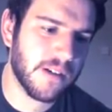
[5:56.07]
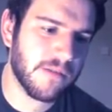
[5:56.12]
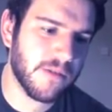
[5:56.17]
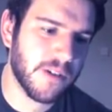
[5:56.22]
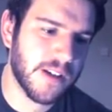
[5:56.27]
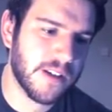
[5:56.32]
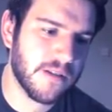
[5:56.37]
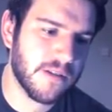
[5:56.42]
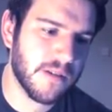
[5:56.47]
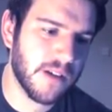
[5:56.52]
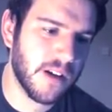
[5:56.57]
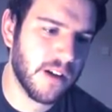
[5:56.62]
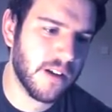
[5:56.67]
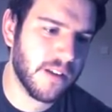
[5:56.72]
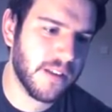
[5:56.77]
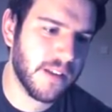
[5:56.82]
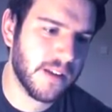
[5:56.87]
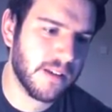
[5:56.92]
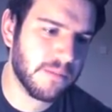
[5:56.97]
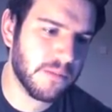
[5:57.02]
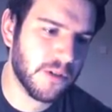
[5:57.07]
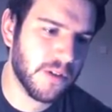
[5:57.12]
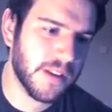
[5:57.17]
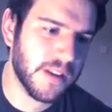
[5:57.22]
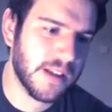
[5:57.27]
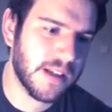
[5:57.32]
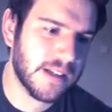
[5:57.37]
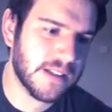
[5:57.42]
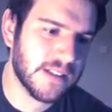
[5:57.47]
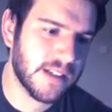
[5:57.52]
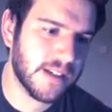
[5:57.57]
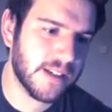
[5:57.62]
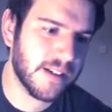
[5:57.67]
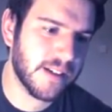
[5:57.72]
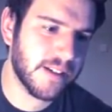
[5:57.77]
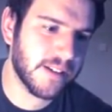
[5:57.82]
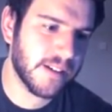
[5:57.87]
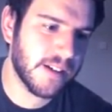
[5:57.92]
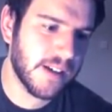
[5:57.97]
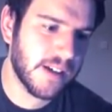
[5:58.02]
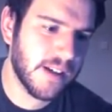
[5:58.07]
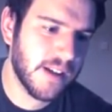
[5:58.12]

to run into a lot of th more things. I don't know.